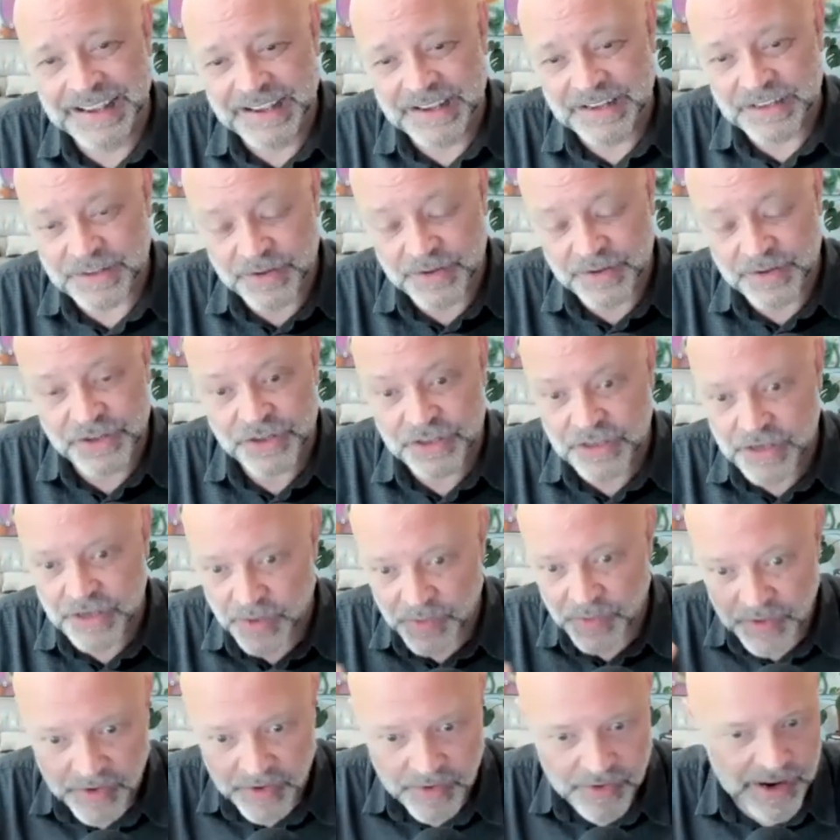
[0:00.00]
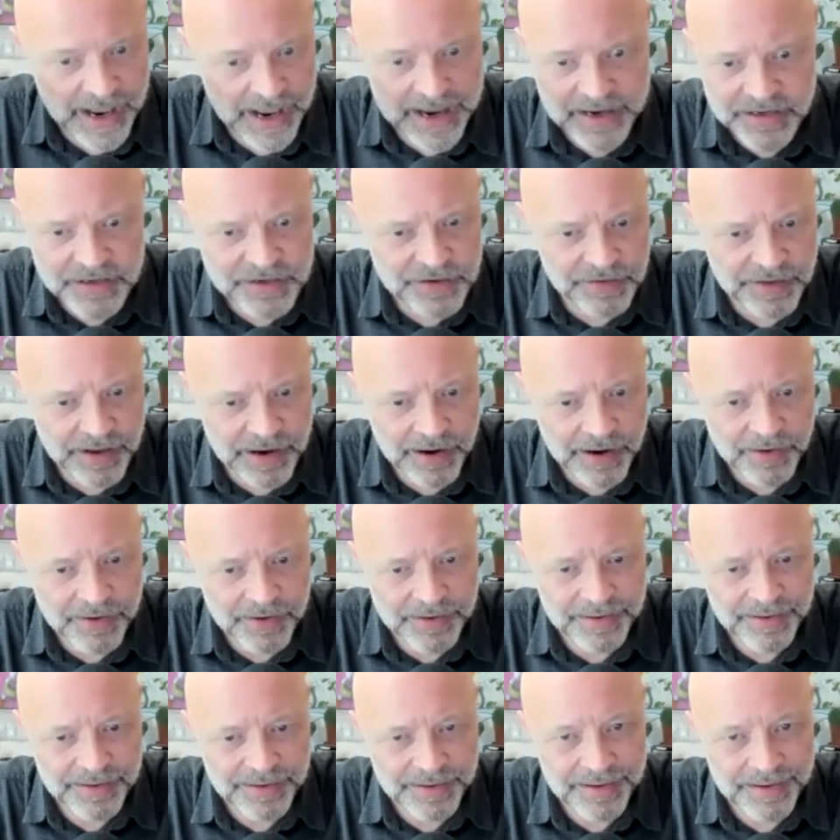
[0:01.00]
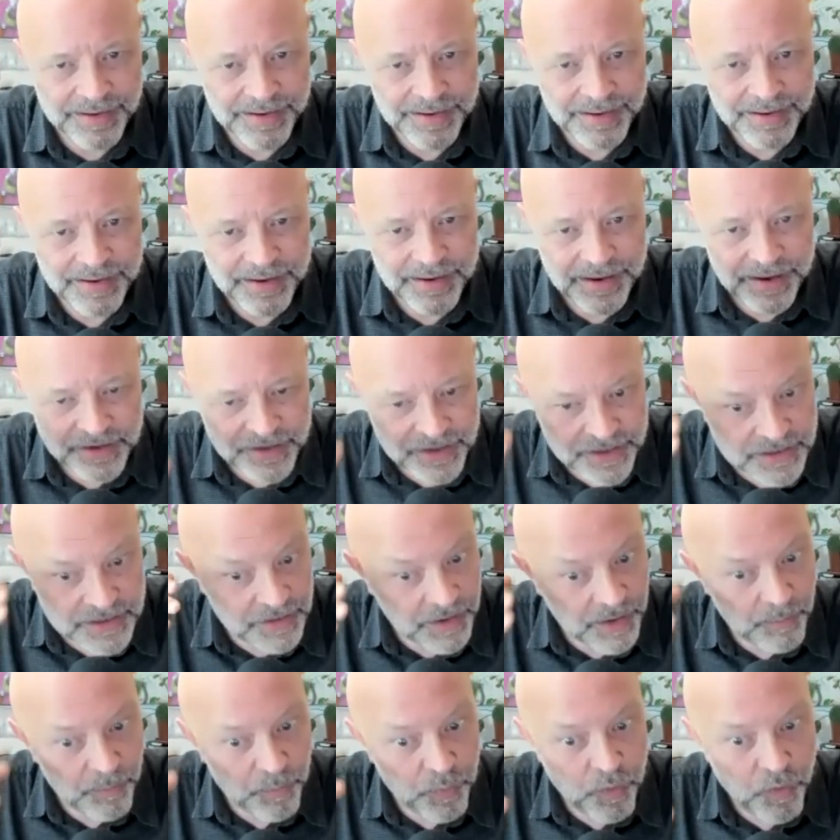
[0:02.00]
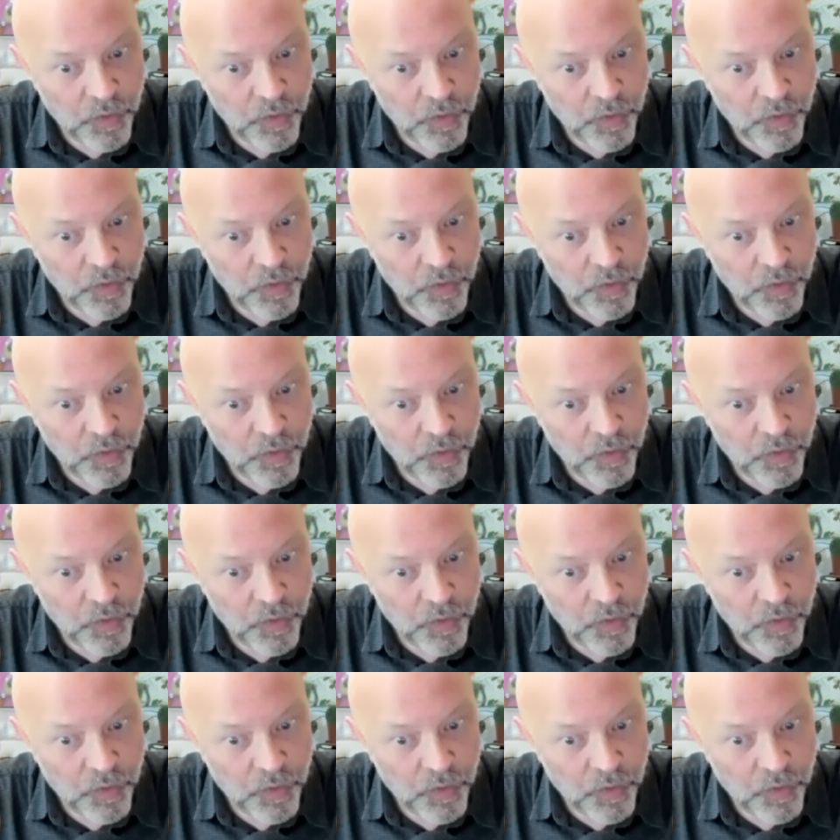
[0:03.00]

So I just go there and enter there, just like.